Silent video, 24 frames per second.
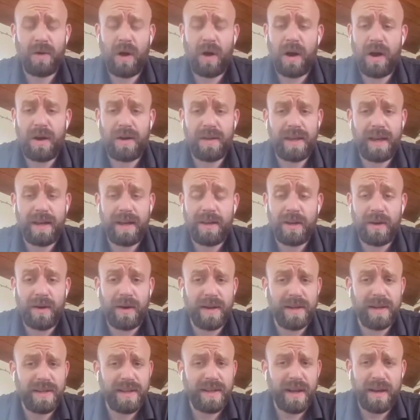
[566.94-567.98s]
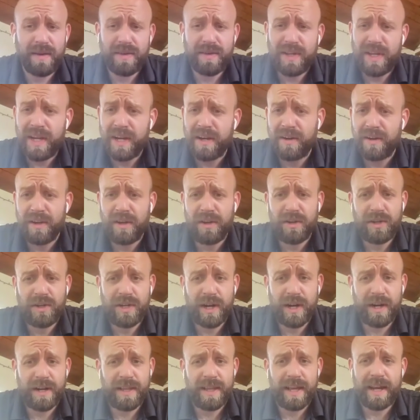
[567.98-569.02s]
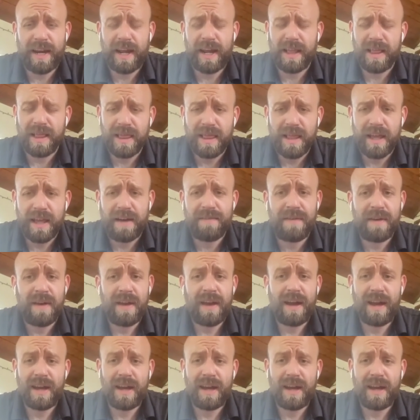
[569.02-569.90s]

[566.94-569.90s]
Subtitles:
all that, you know, as I was hearing you share that, I love